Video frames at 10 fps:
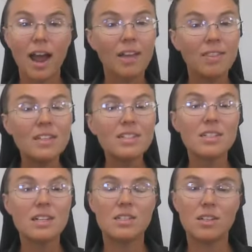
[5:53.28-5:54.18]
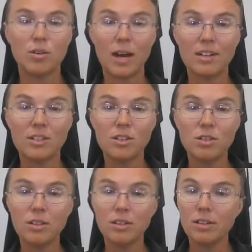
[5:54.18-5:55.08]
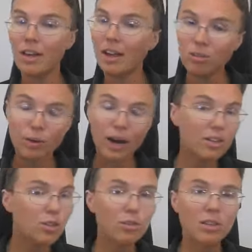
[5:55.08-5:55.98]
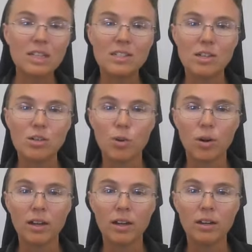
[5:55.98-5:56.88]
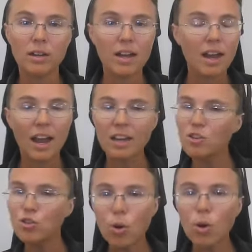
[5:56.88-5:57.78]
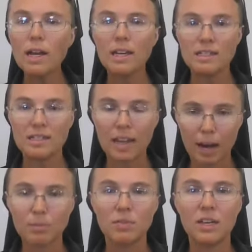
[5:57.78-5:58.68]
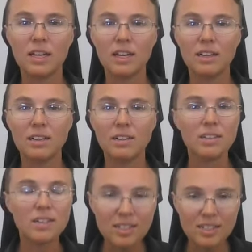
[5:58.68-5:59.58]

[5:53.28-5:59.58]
And this leads to gratitude, and gratitude leads to joy. And joy is captivating the